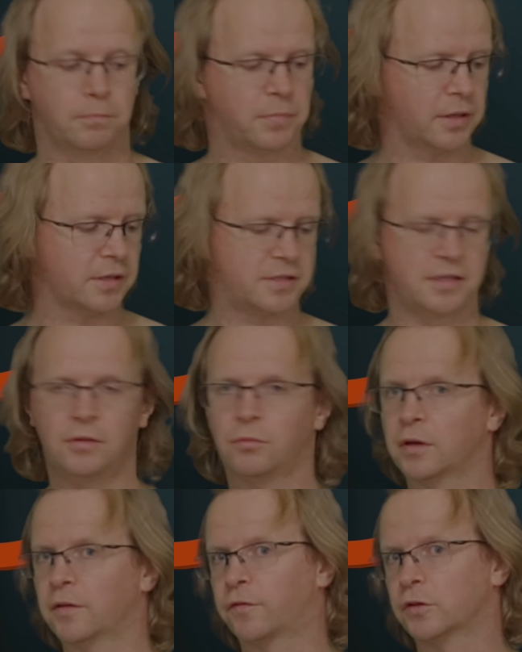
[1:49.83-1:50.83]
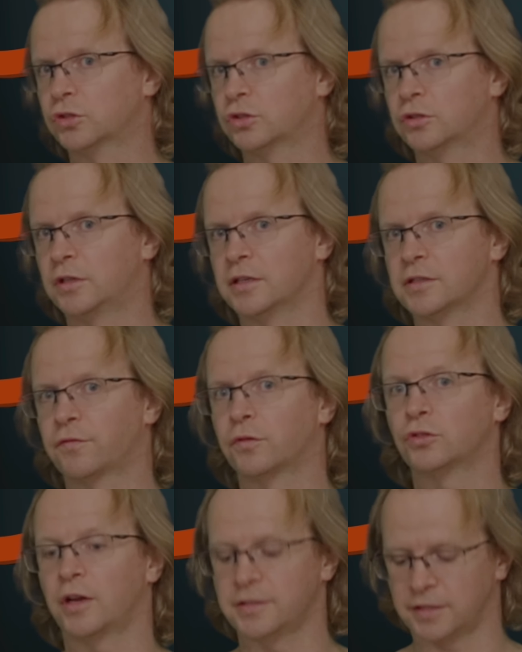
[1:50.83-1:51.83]
But let's see what it first does
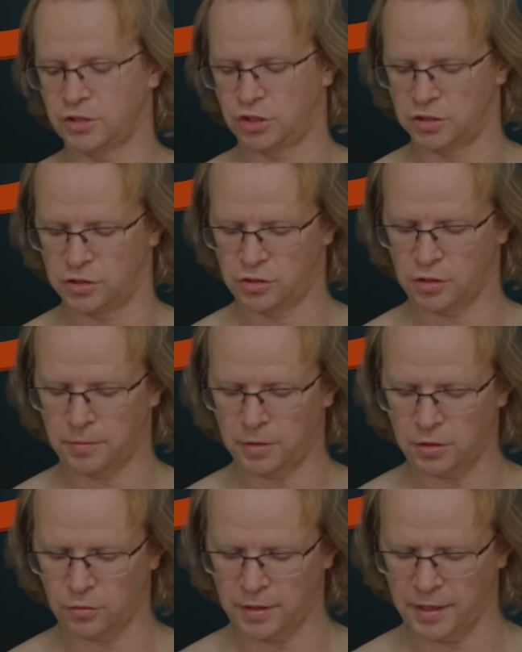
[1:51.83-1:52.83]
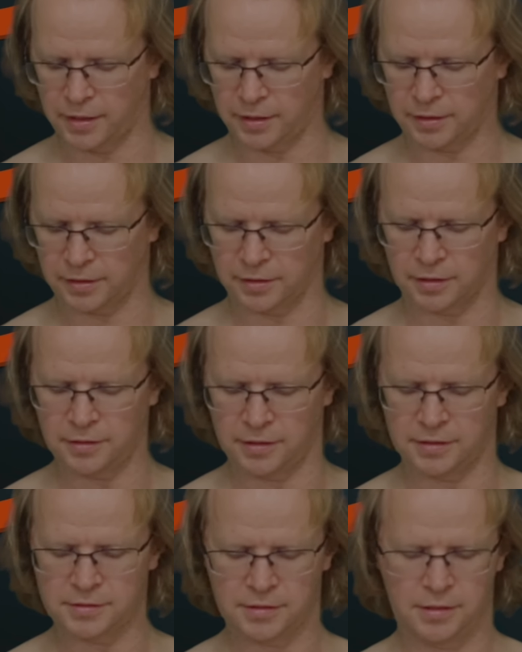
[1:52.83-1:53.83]
for translation. So I'm going to go ahead and click on
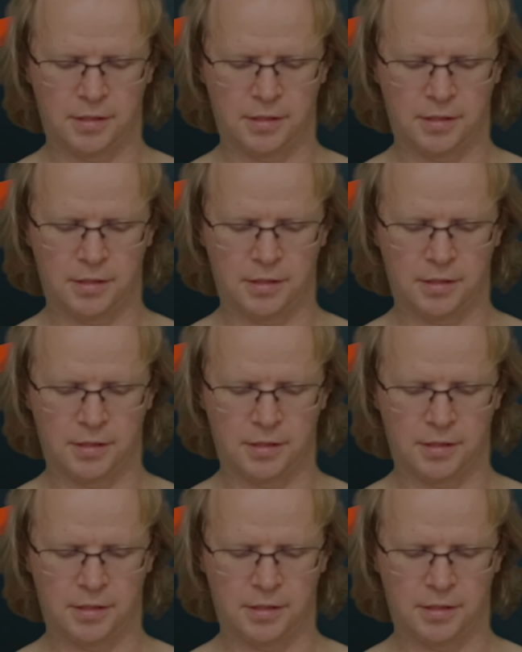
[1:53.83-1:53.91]
this.